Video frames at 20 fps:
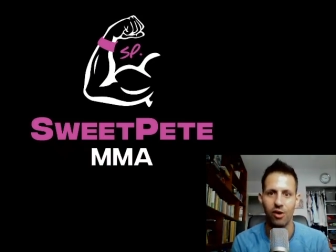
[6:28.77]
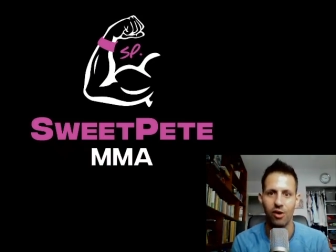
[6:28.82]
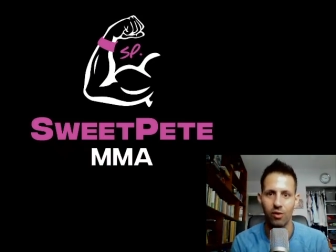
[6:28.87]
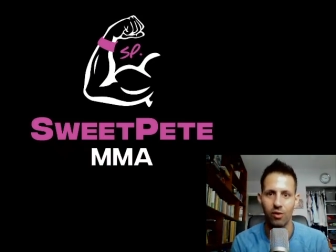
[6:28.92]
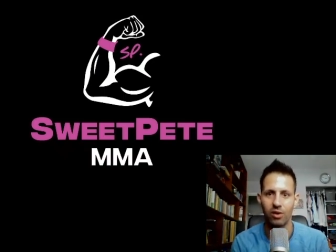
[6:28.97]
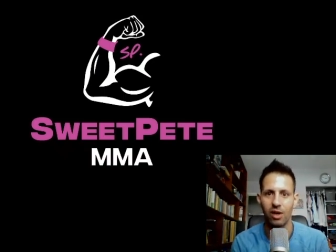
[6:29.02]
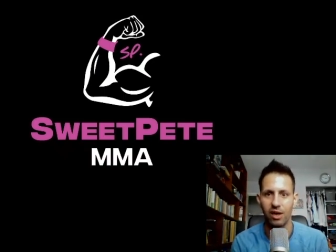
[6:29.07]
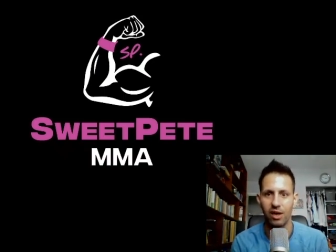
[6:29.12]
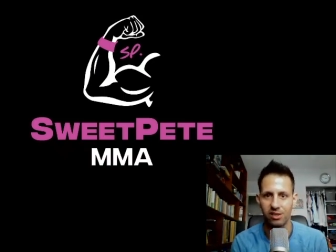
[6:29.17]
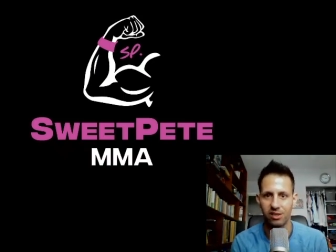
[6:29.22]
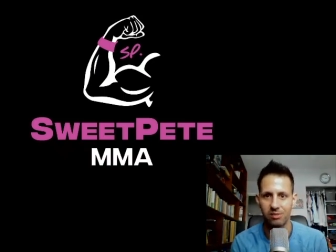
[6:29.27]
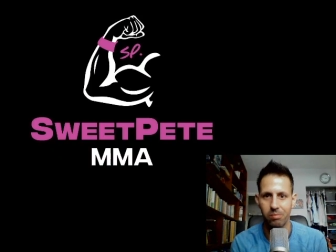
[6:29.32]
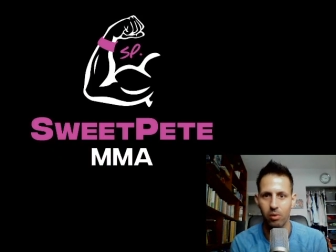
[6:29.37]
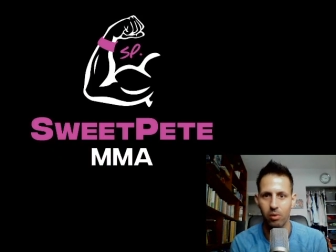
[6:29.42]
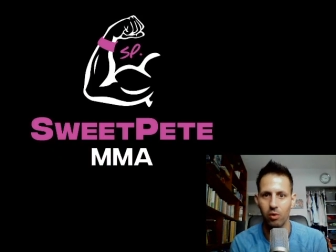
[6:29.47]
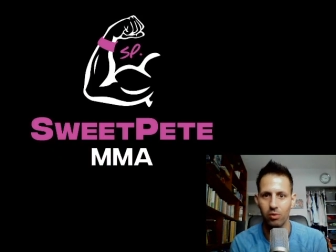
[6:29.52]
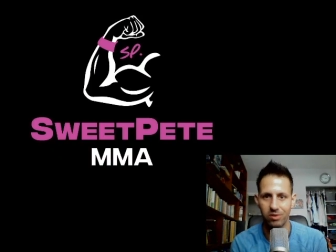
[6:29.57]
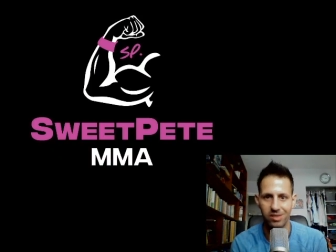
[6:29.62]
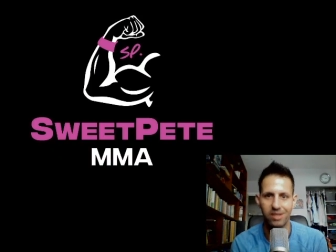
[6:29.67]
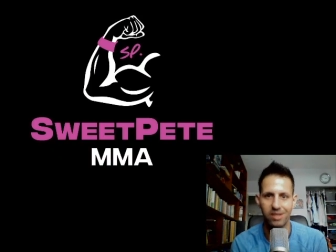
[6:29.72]
got
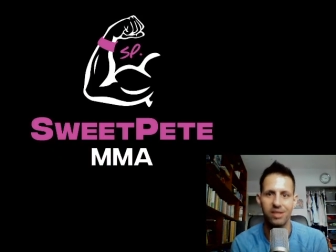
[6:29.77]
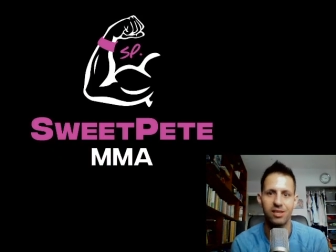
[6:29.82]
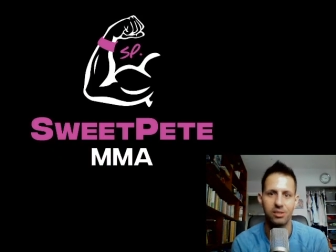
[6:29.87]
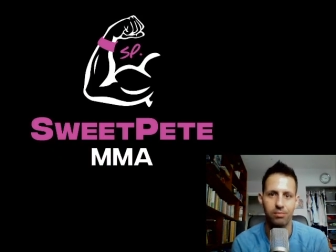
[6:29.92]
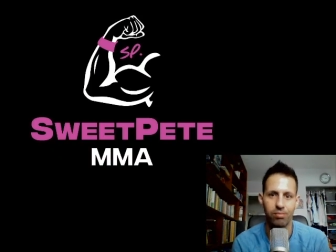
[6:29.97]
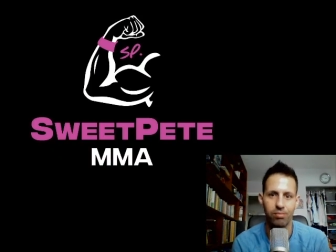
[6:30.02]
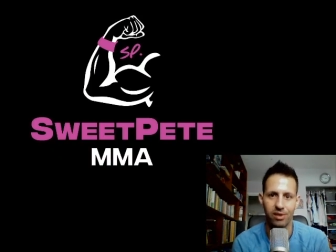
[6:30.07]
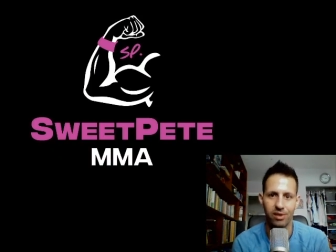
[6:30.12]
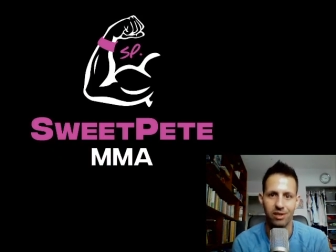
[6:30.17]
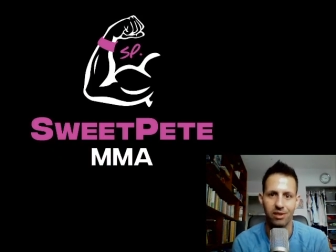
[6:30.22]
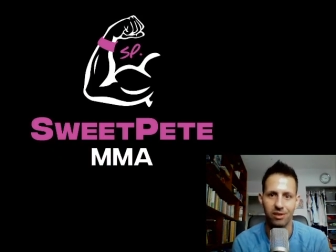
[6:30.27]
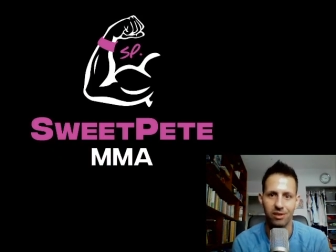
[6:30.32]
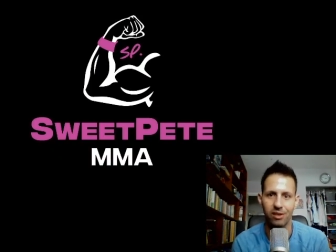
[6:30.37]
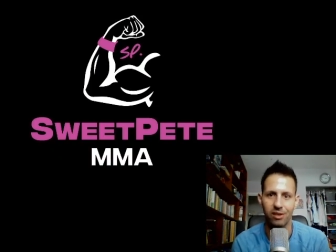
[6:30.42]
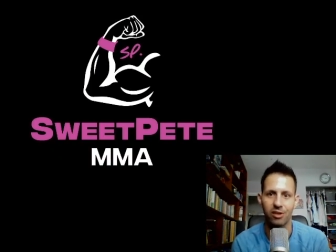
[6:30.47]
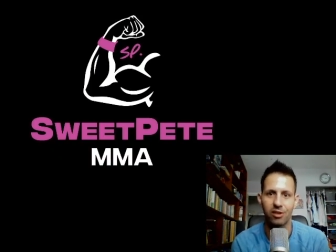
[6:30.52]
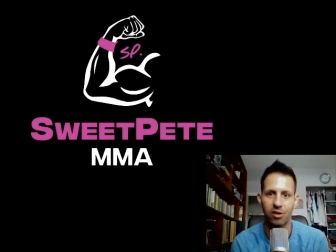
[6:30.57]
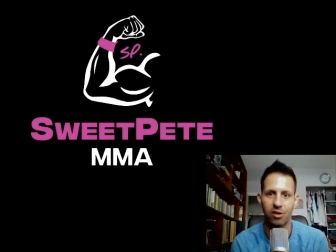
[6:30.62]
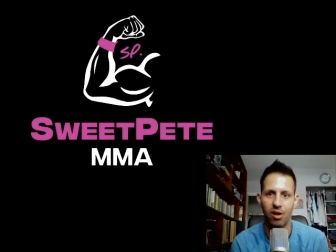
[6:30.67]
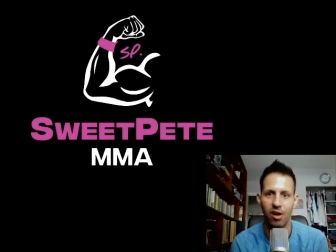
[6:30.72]
exposed. It's pretty clear
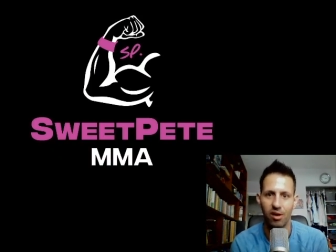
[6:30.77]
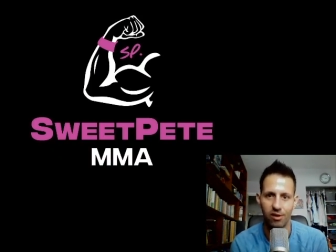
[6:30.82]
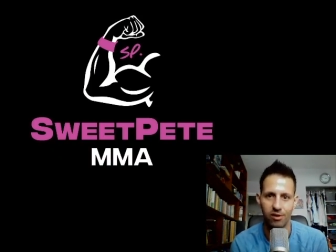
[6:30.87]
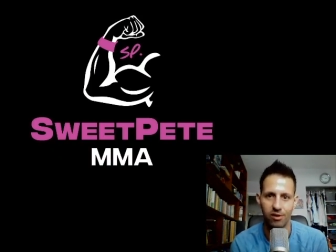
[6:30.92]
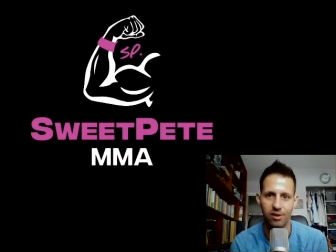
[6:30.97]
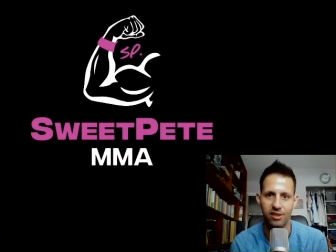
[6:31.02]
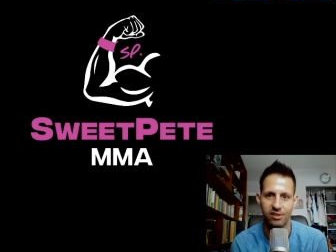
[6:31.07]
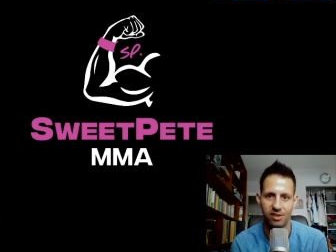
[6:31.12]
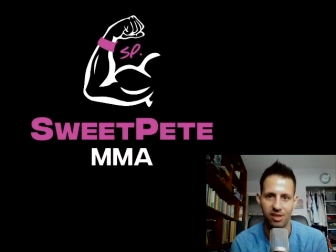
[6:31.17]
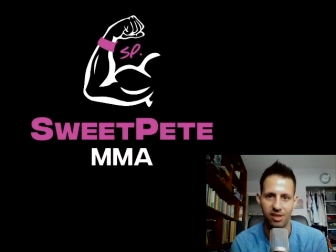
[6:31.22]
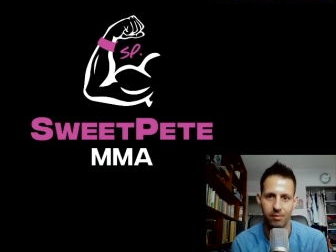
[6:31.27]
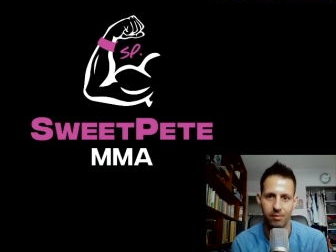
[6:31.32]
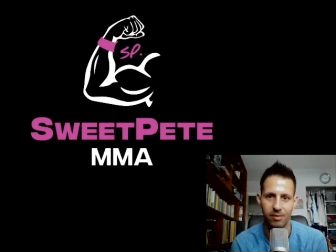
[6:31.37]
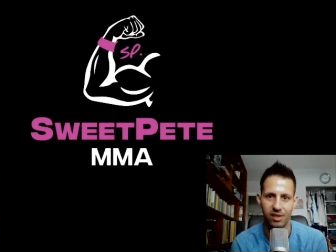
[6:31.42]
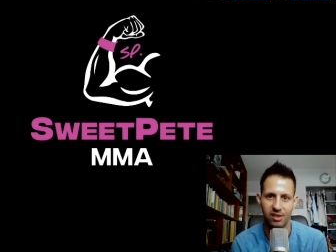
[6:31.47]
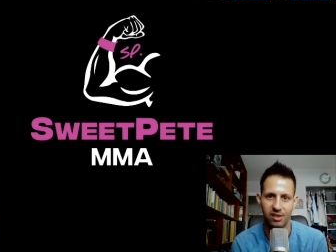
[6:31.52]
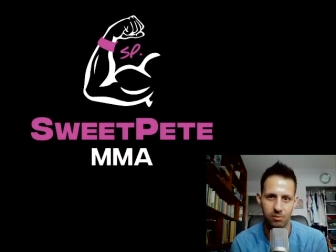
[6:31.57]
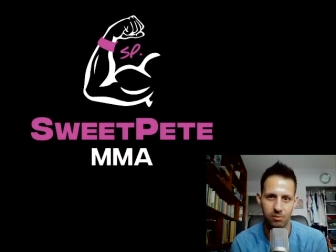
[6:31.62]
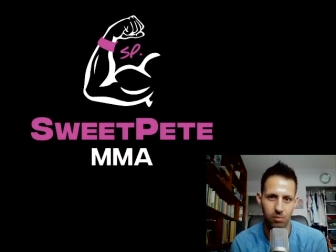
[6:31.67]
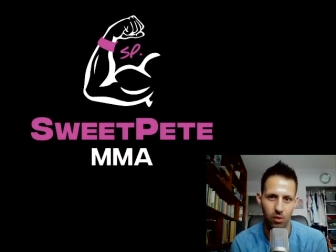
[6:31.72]
Conor is going to be
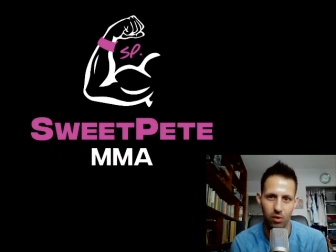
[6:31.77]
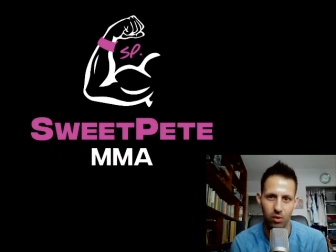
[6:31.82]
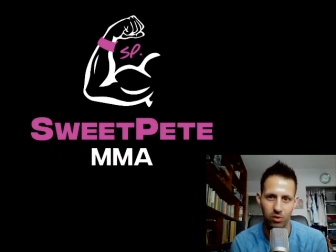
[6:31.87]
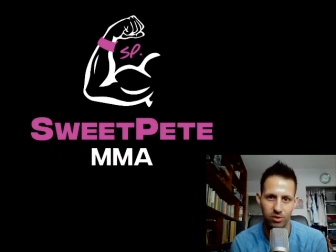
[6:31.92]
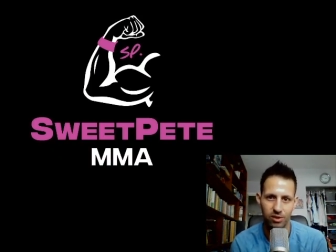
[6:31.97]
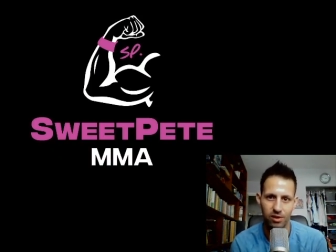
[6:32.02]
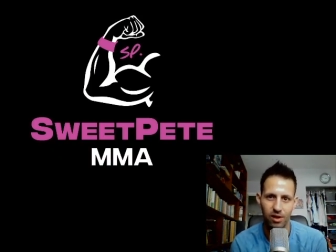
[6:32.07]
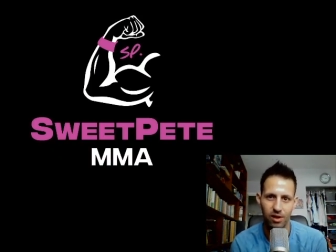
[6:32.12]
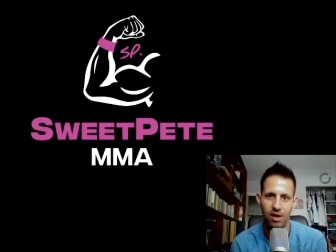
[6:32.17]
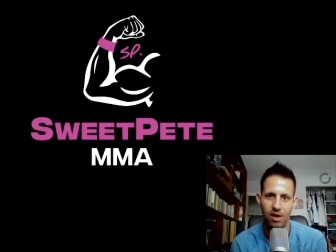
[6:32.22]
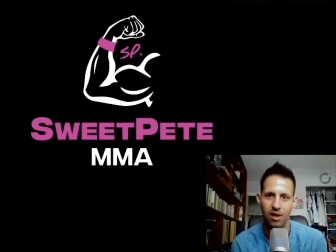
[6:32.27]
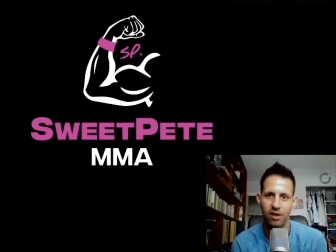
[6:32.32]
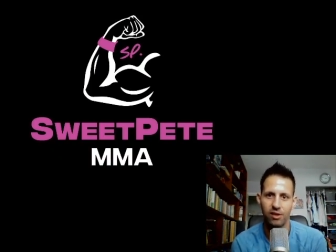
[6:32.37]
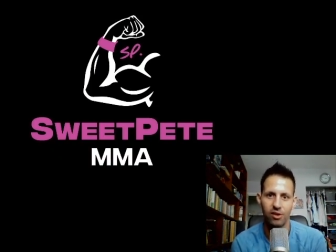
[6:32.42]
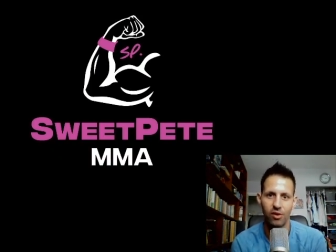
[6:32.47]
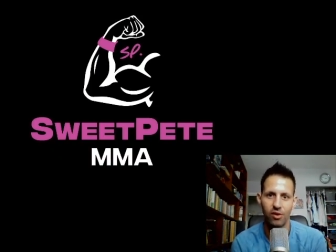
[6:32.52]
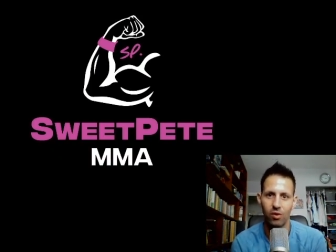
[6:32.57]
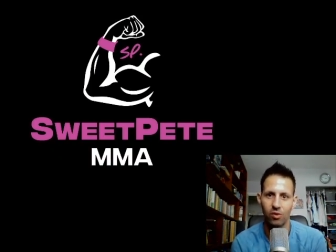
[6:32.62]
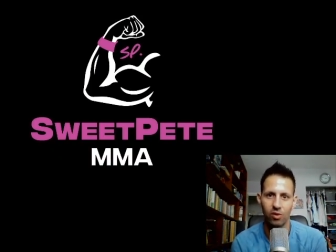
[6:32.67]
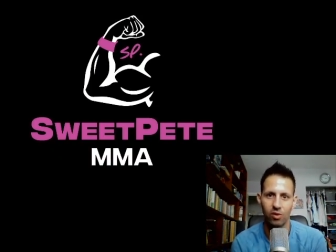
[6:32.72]
exposed. You
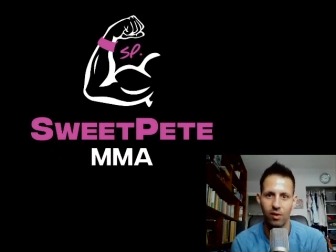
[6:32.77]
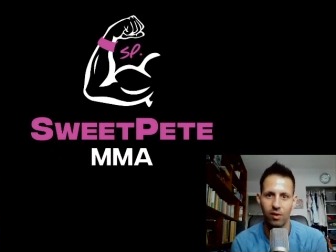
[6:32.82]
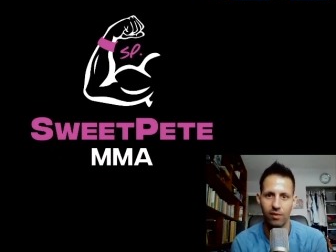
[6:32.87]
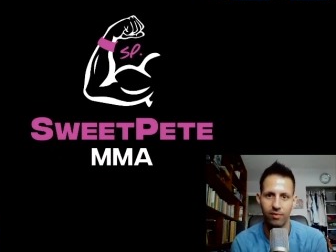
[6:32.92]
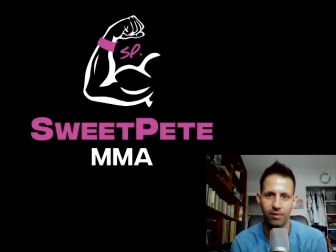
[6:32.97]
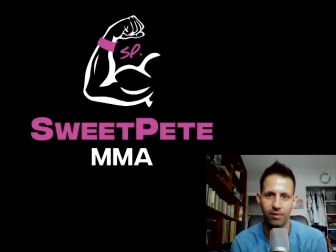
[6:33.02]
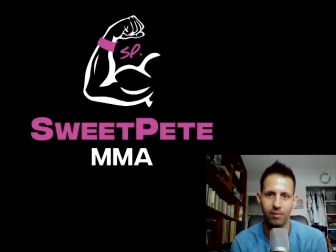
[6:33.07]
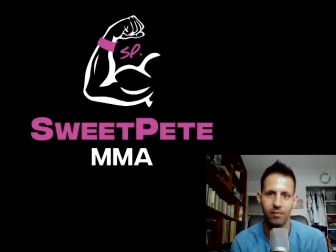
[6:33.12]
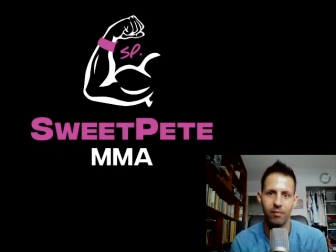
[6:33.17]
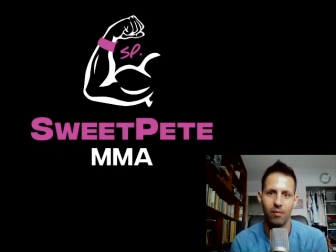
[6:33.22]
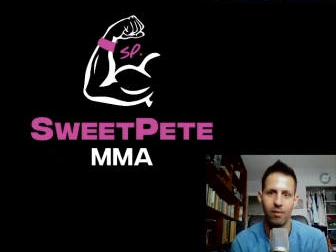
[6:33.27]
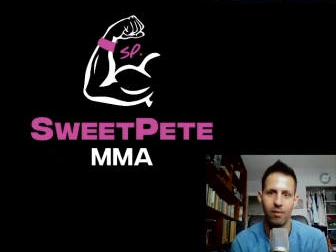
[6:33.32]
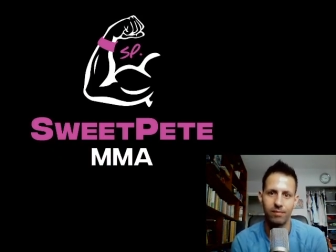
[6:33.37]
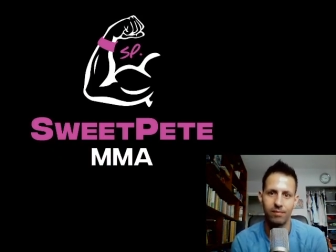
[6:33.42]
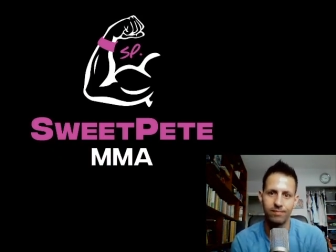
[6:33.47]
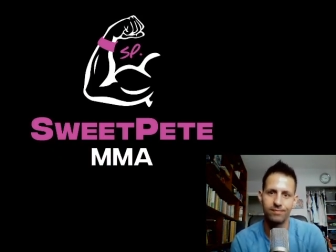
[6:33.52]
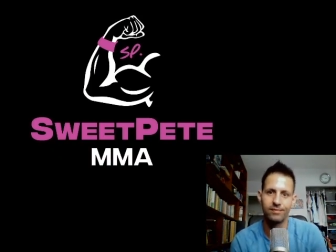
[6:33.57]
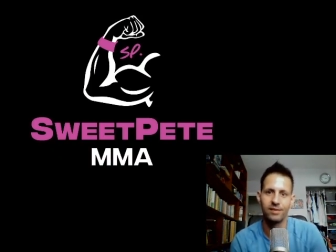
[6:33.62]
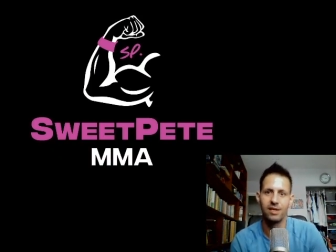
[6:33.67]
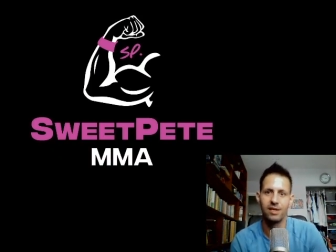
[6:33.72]
don't go from
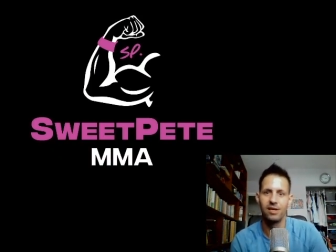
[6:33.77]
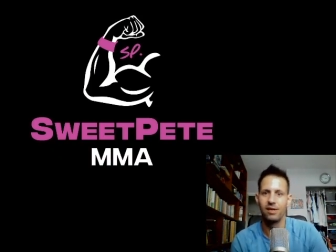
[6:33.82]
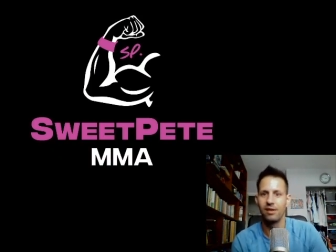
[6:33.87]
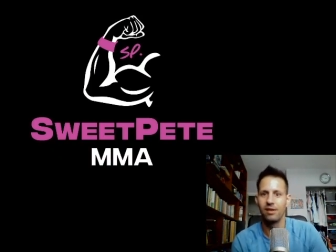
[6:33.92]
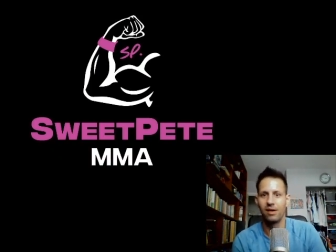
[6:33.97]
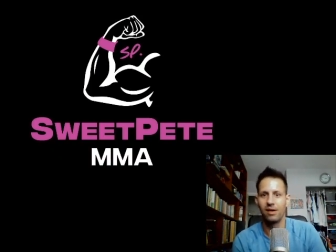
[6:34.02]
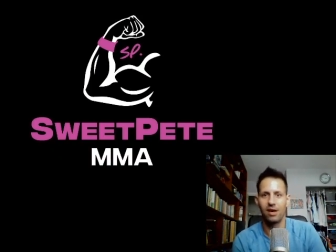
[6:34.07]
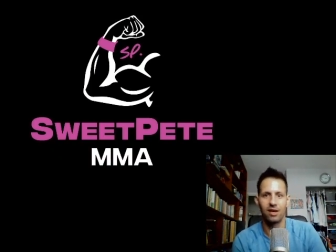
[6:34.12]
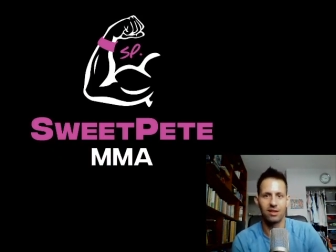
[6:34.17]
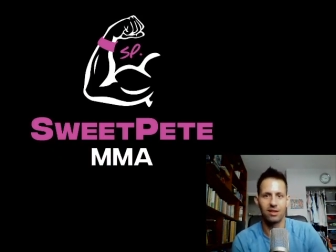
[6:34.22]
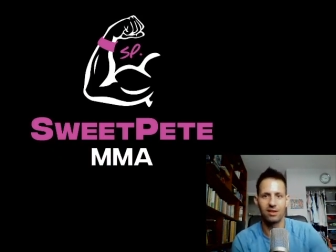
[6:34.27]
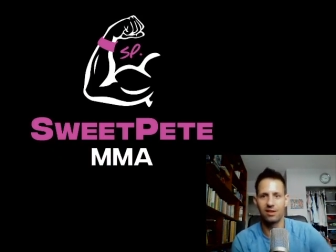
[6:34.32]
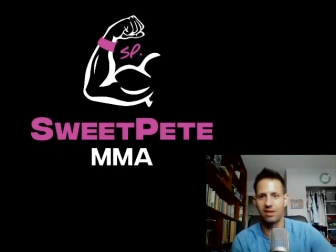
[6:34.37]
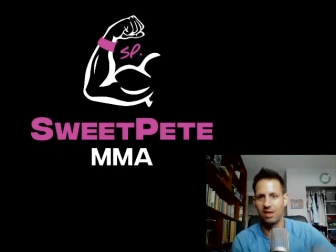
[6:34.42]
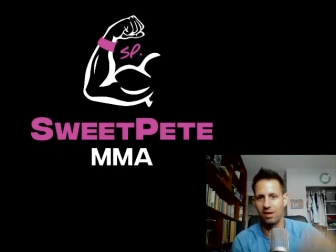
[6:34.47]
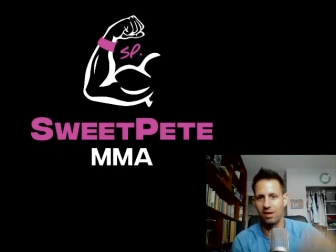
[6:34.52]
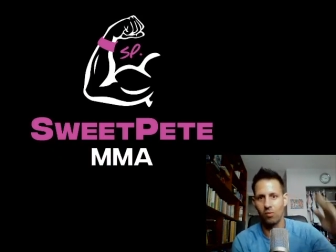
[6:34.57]
a thin